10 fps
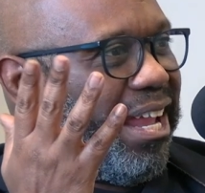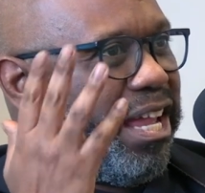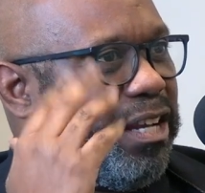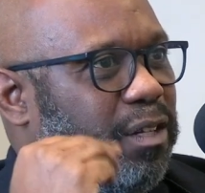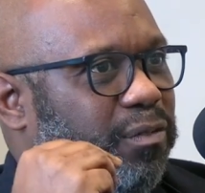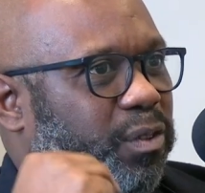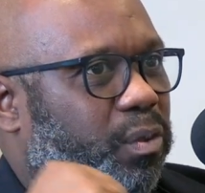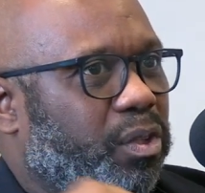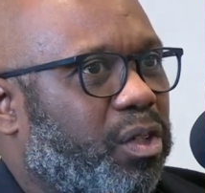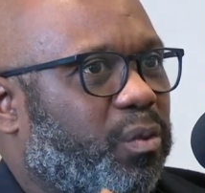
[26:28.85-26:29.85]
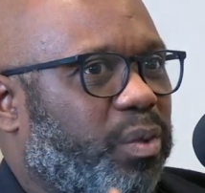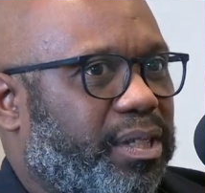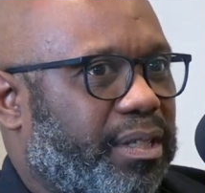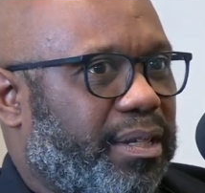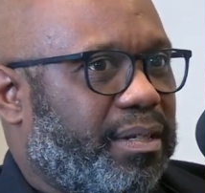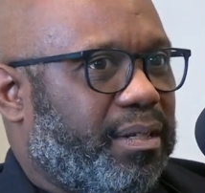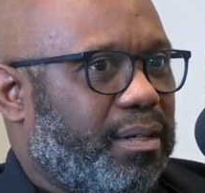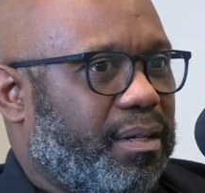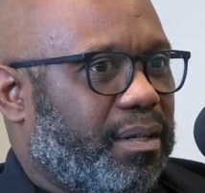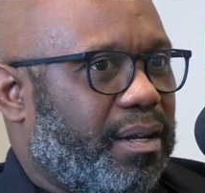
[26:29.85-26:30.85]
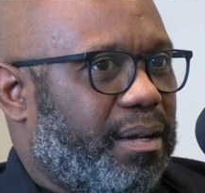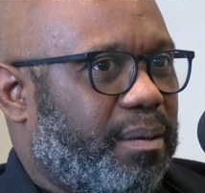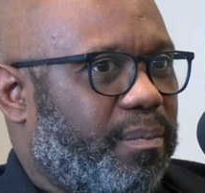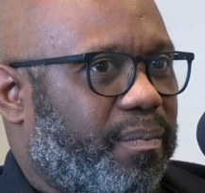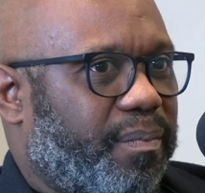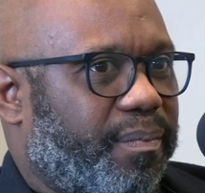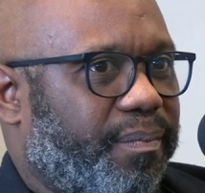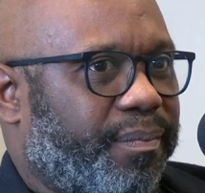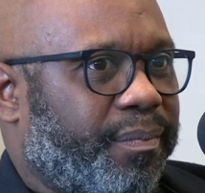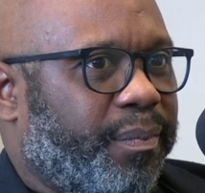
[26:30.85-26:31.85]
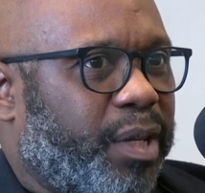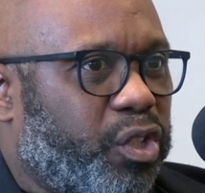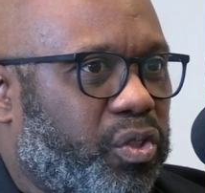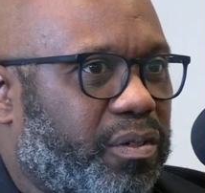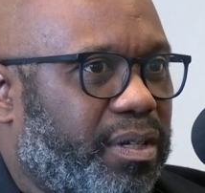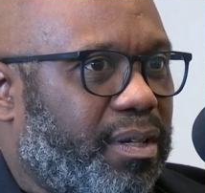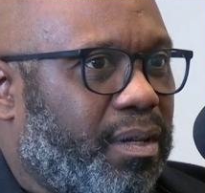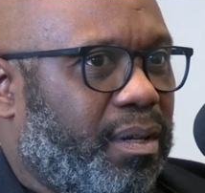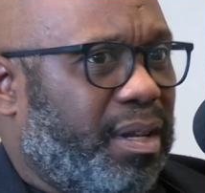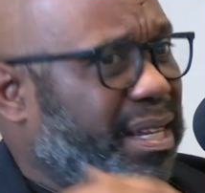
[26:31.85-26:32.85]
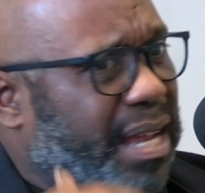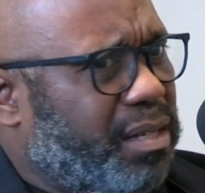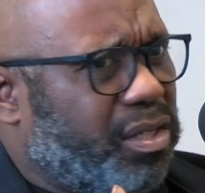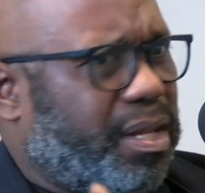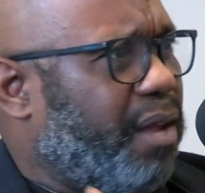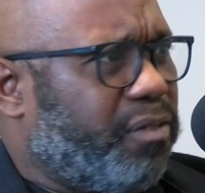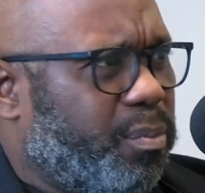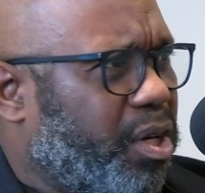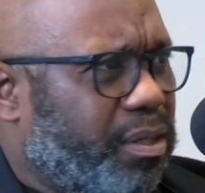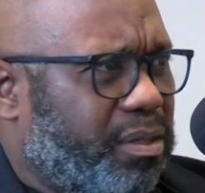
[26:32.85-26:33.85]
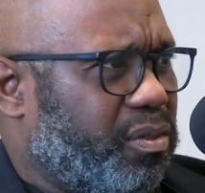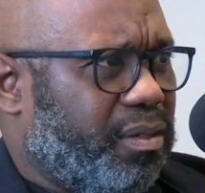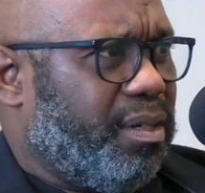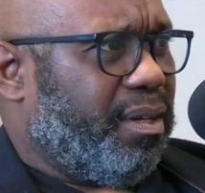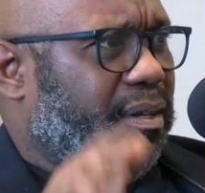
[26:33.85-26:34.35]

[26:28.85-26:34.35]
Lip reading: And if you look within history, and not just African American history,